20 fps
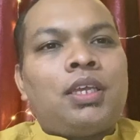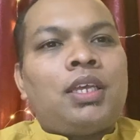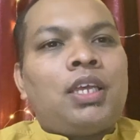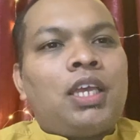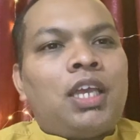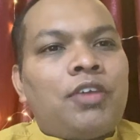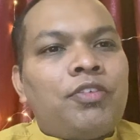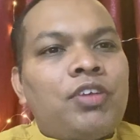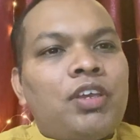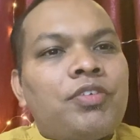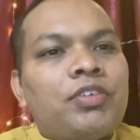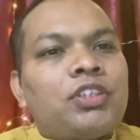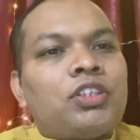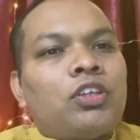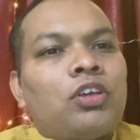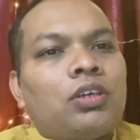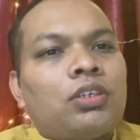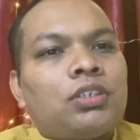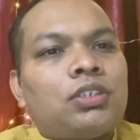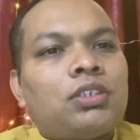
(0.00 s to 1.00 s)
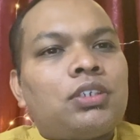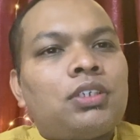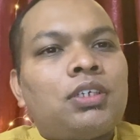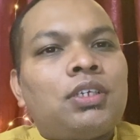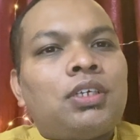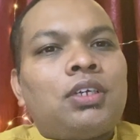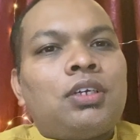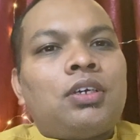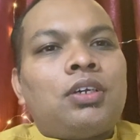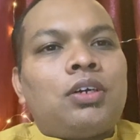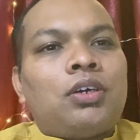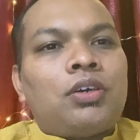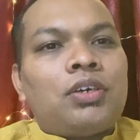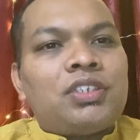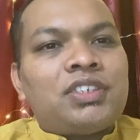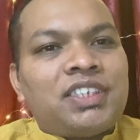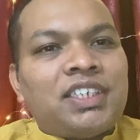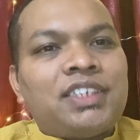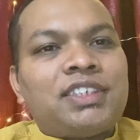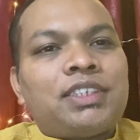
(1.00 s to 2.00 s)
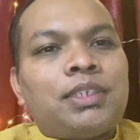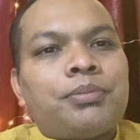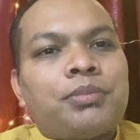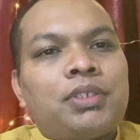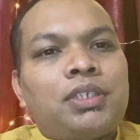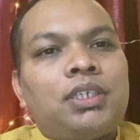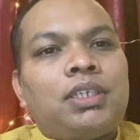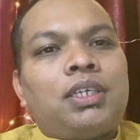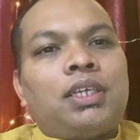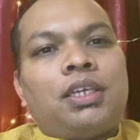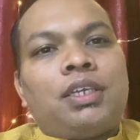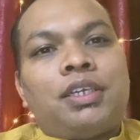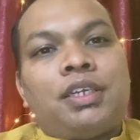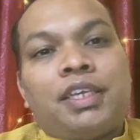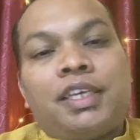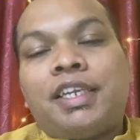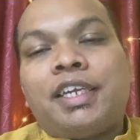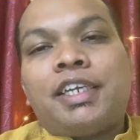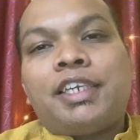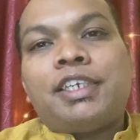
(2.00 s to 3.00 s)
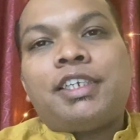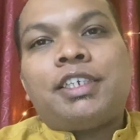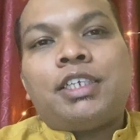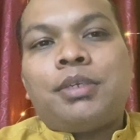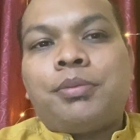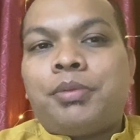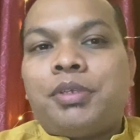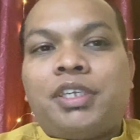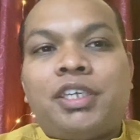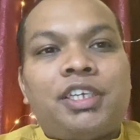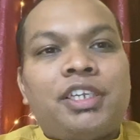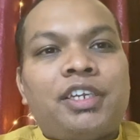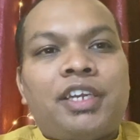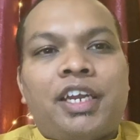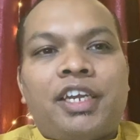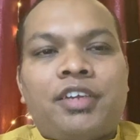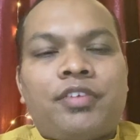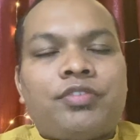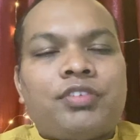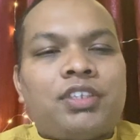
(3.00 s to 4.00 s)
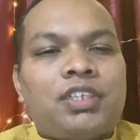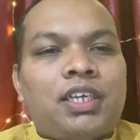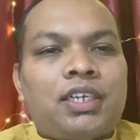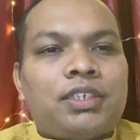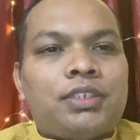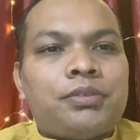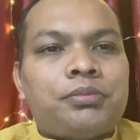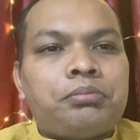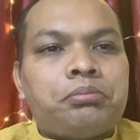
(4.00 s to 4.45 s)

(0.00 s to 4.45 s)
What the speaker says: Have you ever thought or said something and regretted immediately right after that?